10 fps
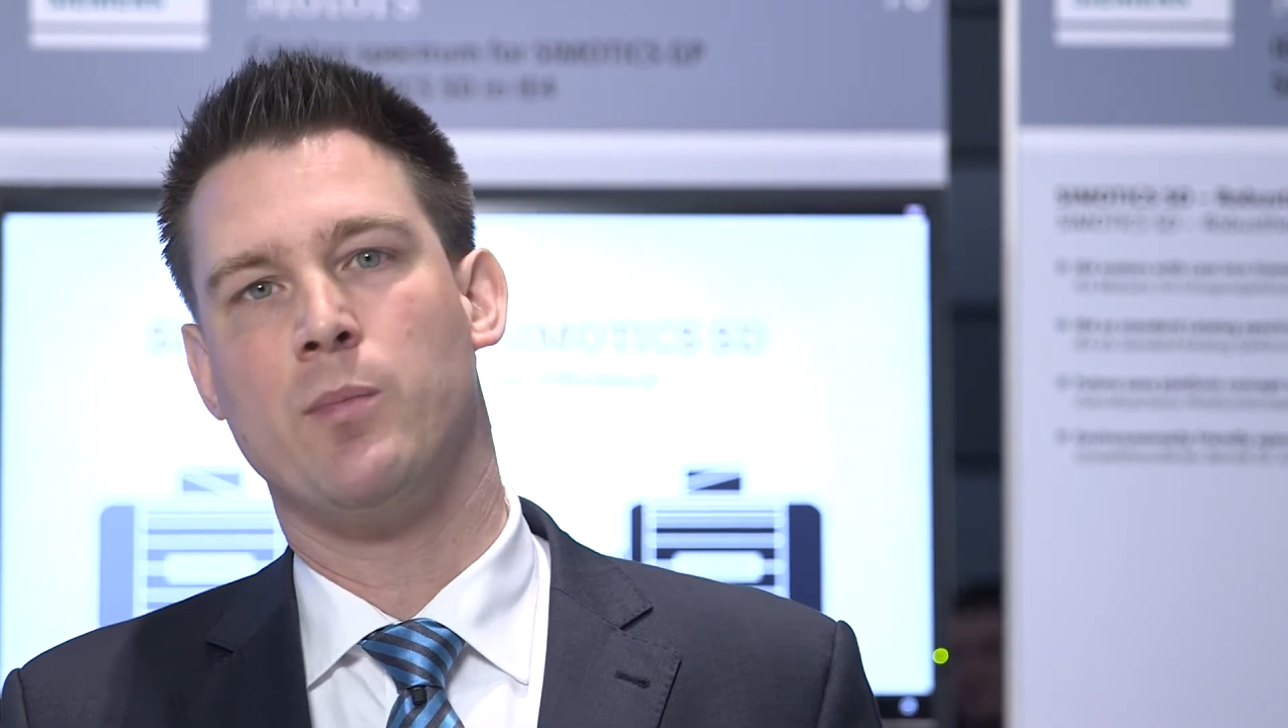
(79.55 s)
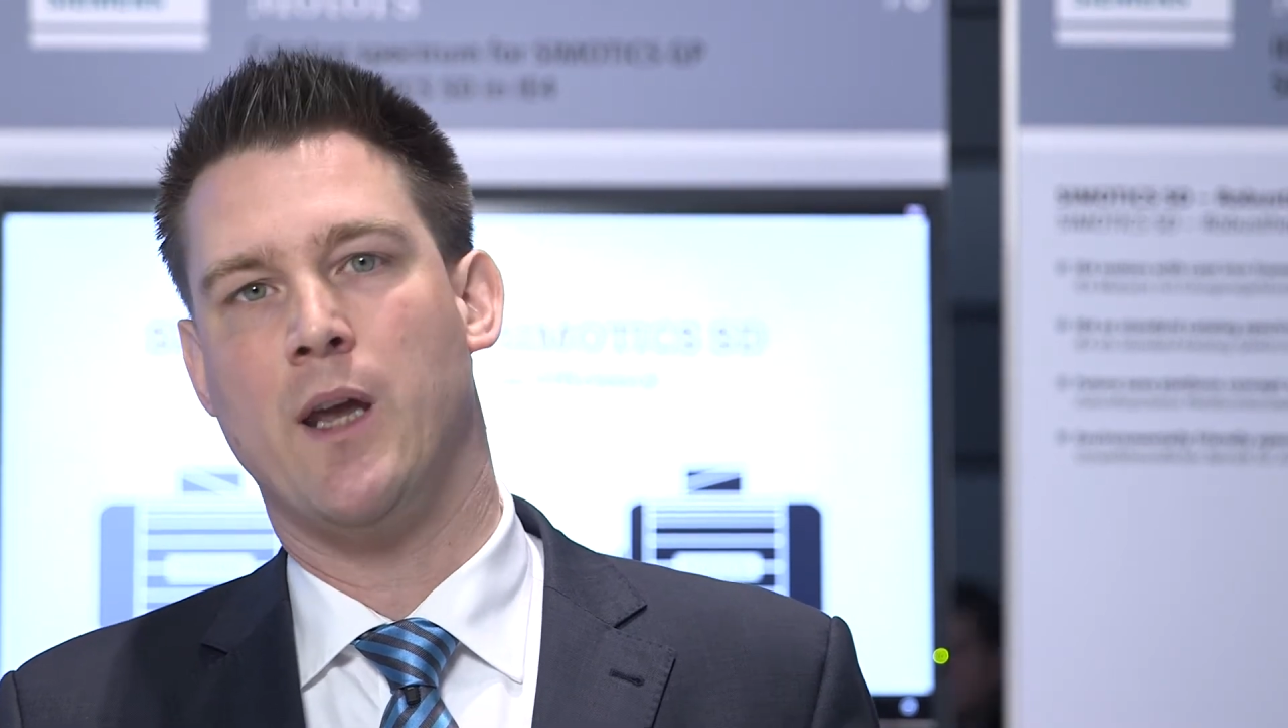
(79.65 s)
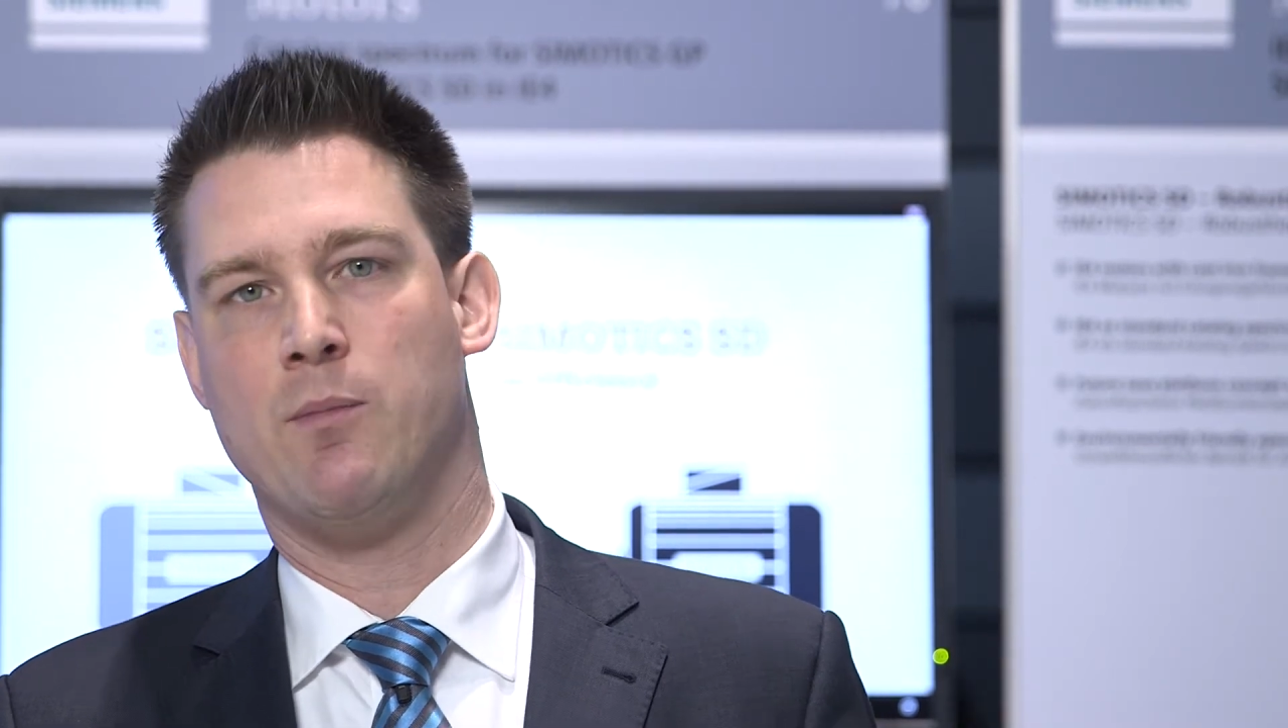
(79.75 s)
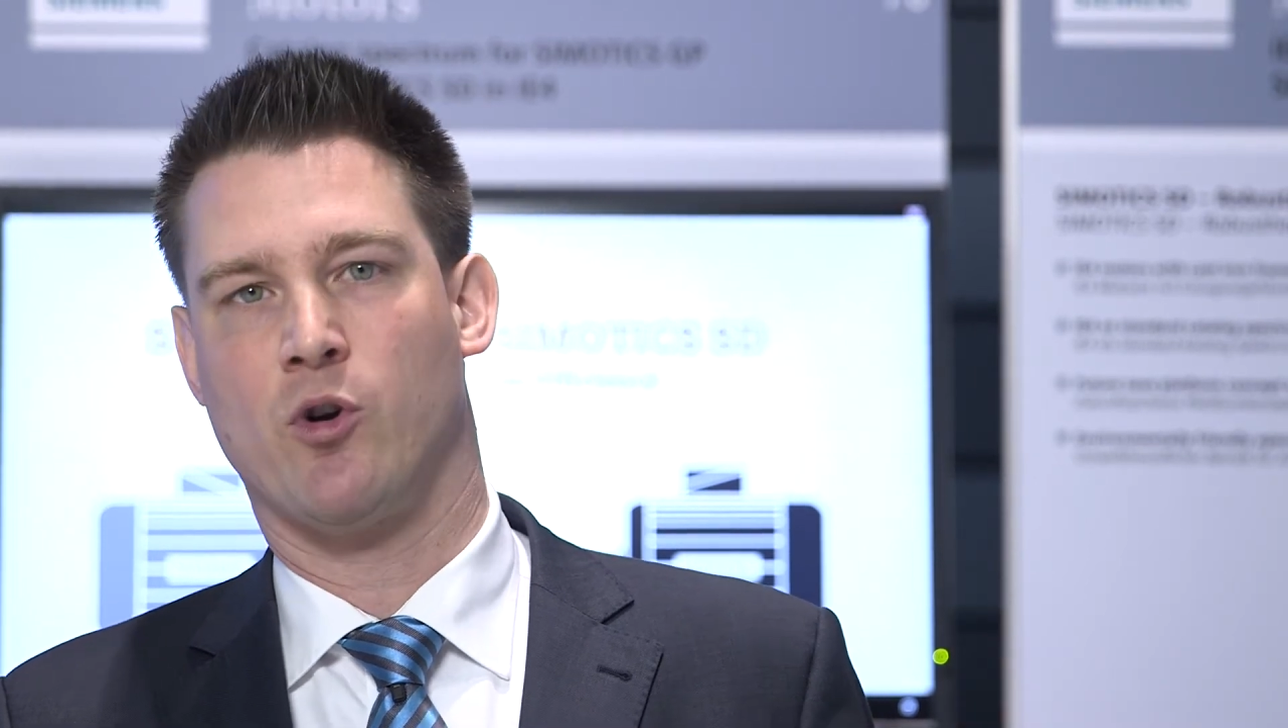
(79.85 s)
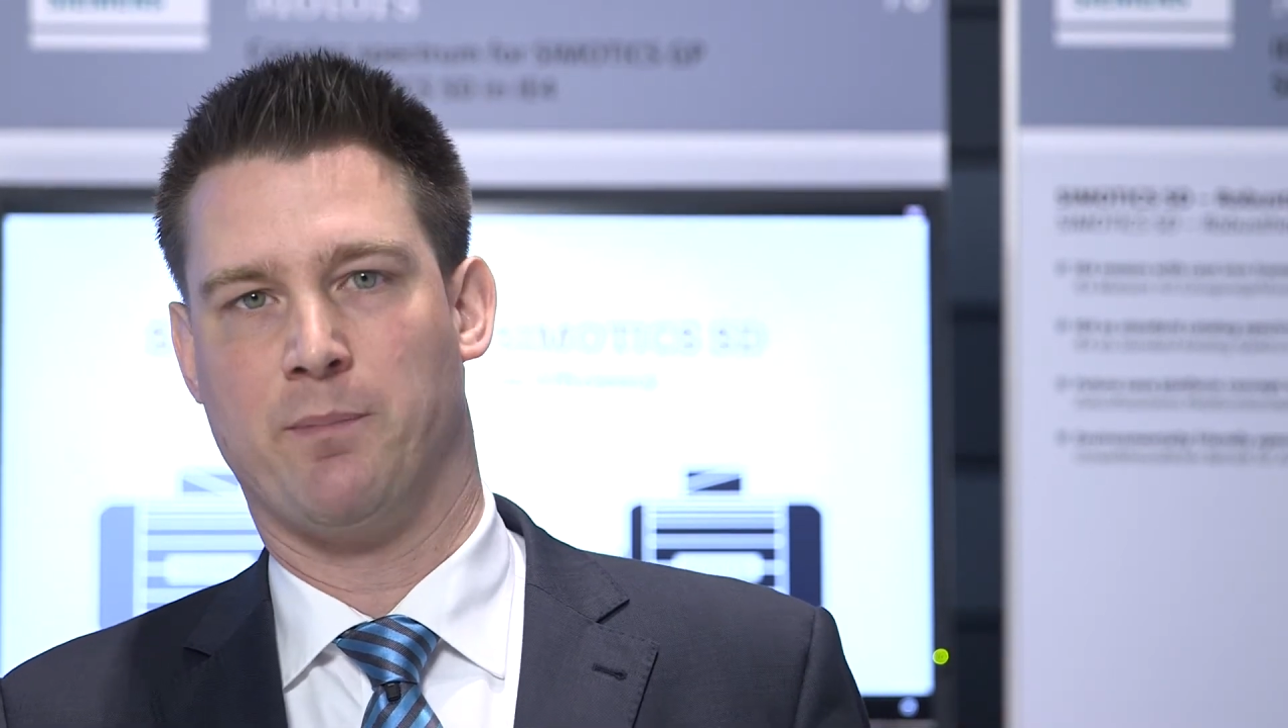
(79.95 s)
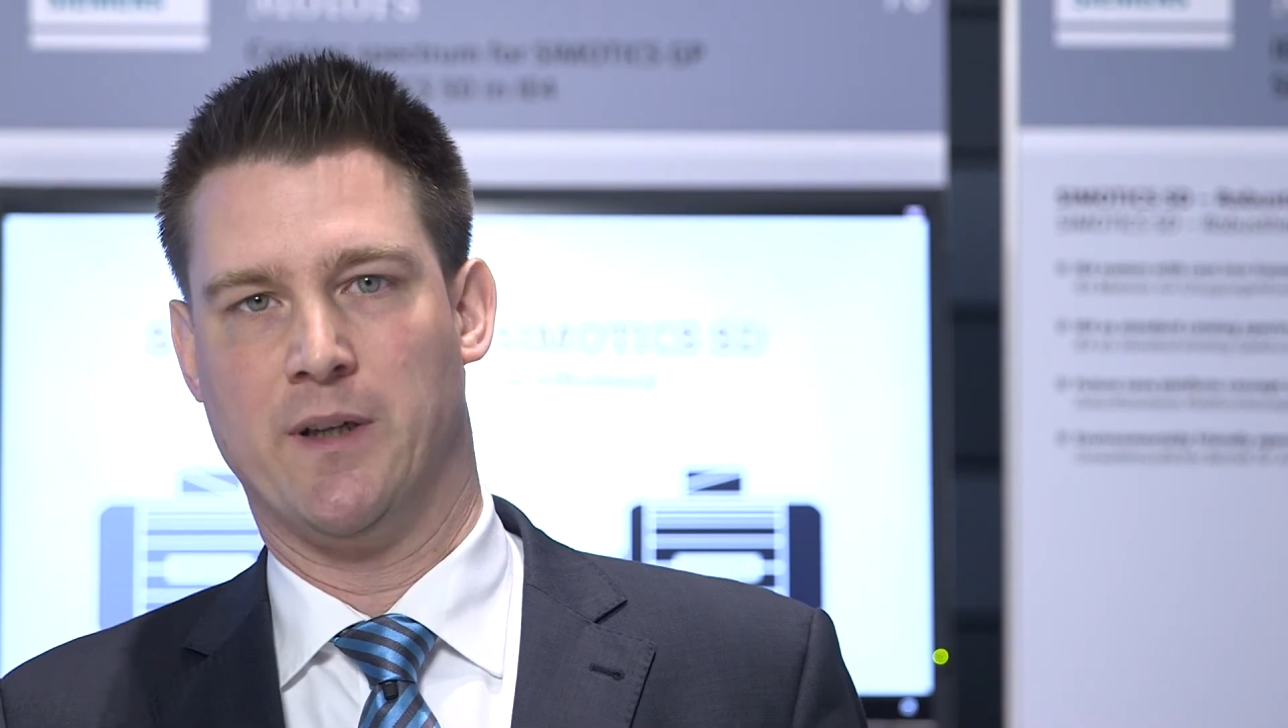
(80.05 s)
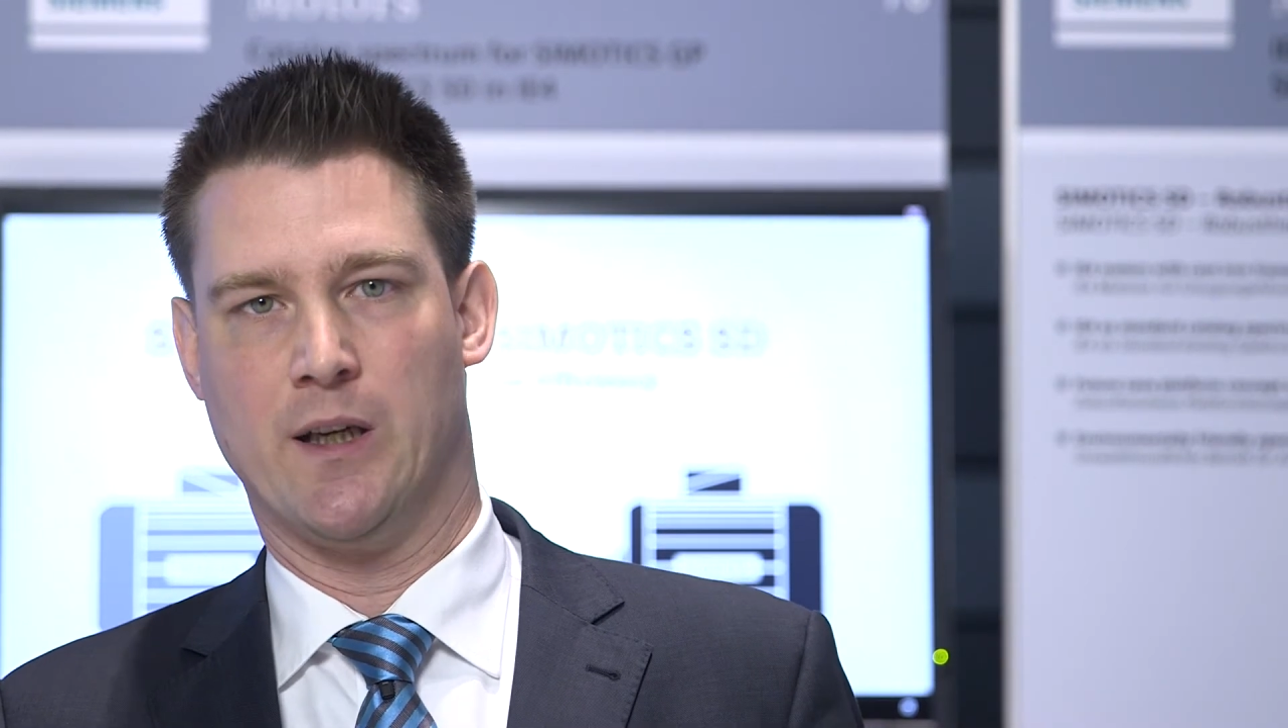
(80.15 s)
in general